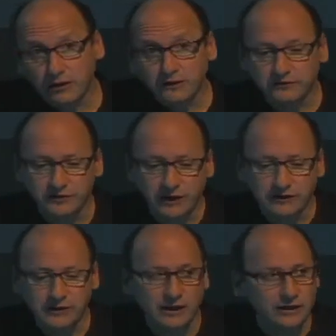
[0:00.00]
this
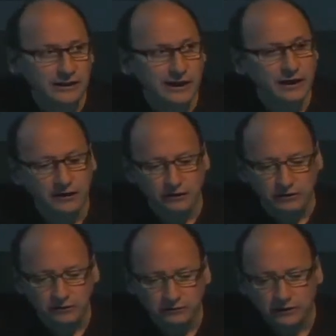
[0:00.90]
1998
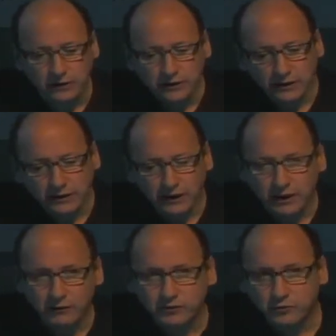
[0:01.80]
article,
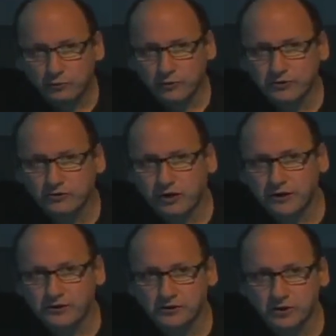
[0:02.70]
was trying
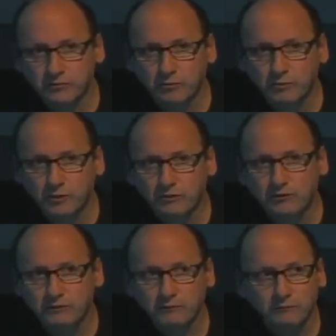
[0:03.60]
to determine what
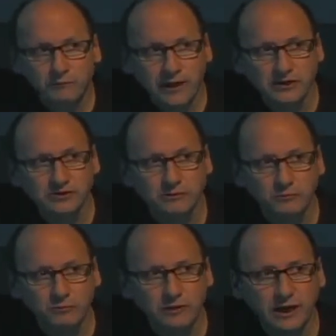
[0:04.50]
patient
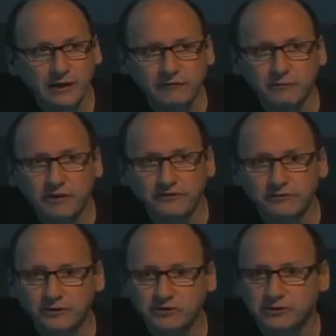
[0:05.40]
would have the best
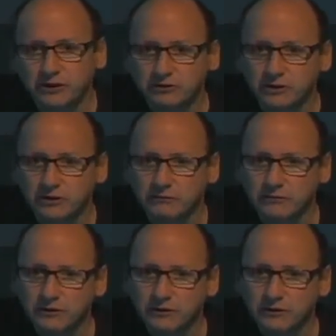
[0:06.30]
functional outcome.